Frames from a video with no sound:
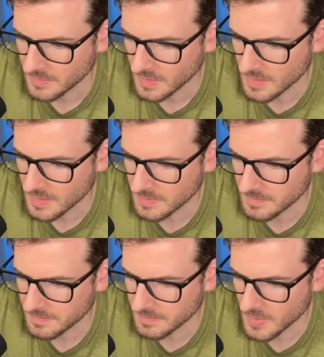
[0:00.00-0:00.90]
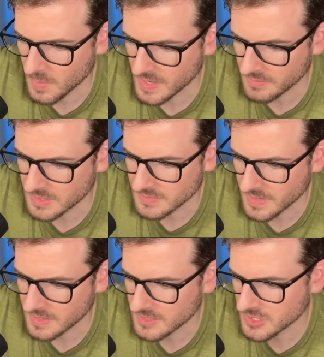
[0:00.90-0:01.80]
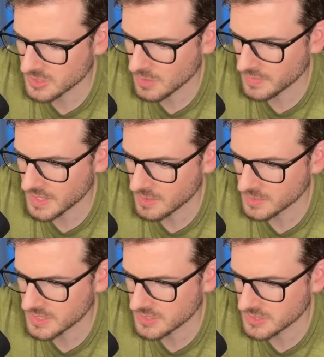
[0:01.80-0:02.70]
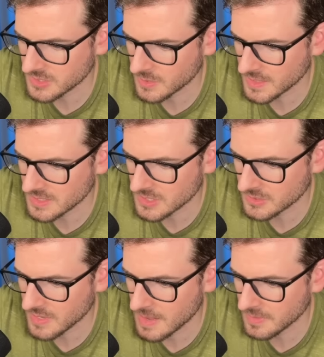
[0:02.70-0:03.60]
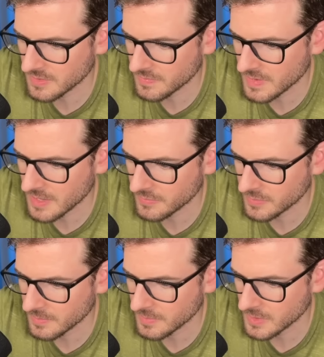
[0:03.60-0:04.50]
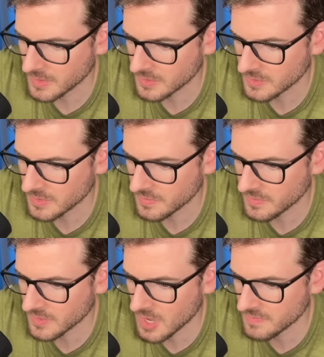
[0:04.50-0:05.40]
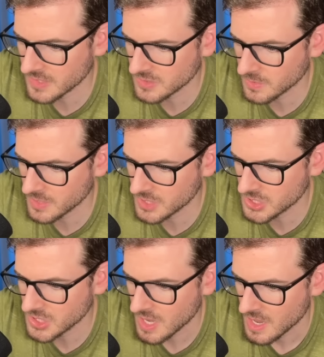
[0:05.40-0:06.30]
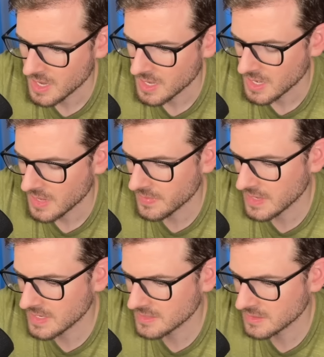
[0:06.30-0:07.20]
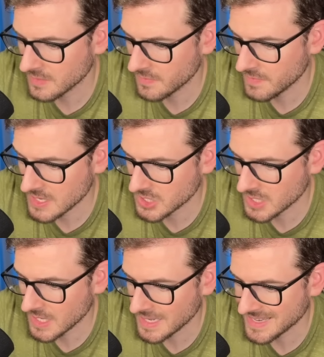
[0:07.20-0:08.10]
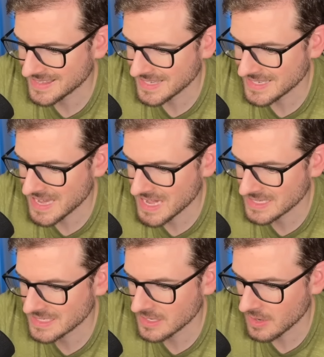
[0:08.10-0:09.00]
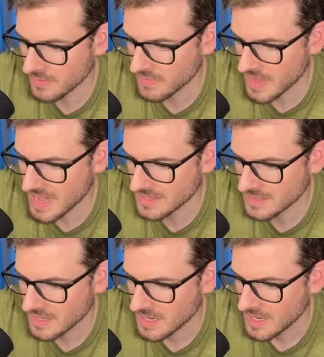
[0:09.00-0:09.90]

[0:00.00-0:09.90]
But whatever, it's fine. Let's just go over here. What this is doing is it's grabbing the file from the Convex storage, and then it's going to fetch it and get the text of that.